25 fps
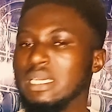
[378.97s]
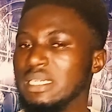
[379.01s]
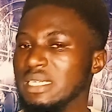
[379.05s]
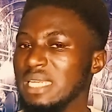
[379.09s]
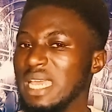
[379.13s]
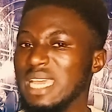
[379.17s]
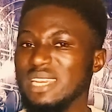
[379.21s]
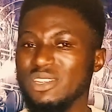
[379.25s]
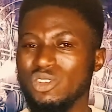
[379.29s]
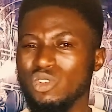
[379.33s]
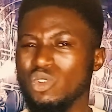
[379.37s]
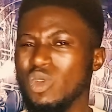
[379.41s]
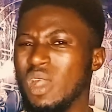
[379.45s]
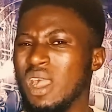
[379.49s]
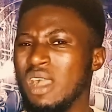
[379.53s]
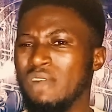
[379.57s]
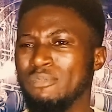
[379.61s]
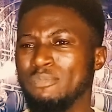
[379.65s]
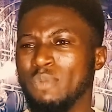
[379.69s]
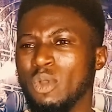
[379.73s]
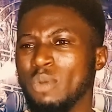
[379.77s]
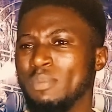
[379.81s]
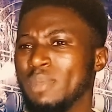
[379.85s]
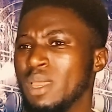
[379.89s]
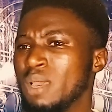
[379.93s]
then you don't
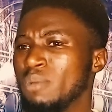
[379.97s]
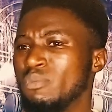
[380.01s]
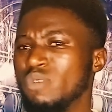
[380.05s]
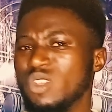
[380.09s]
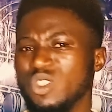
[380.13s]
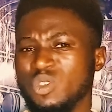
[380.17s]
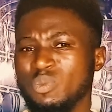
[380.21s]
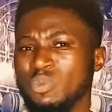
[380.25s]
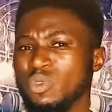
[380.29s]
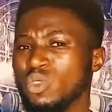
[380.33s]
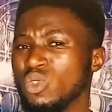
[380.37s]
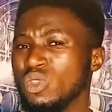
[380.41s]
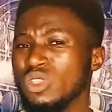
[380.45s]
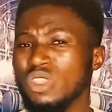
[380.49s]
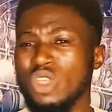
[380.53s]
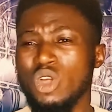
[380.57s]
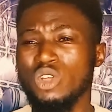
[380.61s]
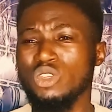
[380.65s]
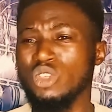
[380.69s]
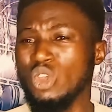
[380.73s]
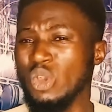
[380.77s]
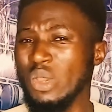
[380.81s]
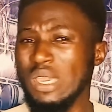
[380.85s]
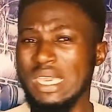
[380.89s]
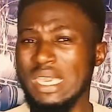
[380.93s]
have problem with putting
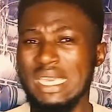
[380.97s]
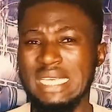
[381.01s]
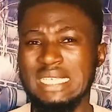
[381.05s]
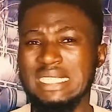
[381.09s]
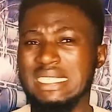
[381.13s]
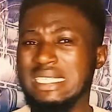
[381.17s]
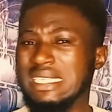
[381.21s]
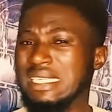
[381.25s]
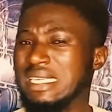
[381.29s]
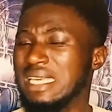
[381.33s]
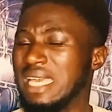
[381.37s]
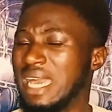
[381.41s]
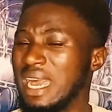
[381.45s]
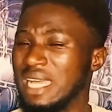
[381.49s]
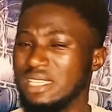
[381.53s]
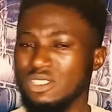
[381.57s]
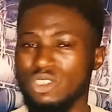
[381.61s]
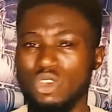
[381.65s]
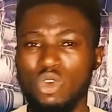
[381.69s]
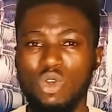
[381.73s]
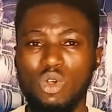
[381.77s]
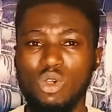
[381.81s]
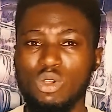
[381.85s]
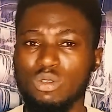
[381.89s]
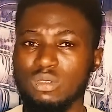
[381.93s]
on your AC at
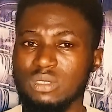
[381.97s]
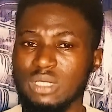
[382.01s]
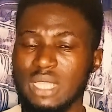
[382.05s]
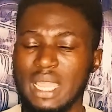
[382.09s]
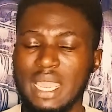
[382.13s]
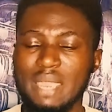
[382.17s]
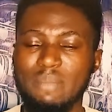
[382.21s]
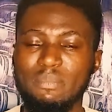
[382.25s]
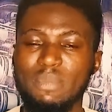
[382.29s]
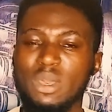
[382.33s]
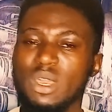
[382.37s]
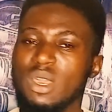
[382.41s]
all time.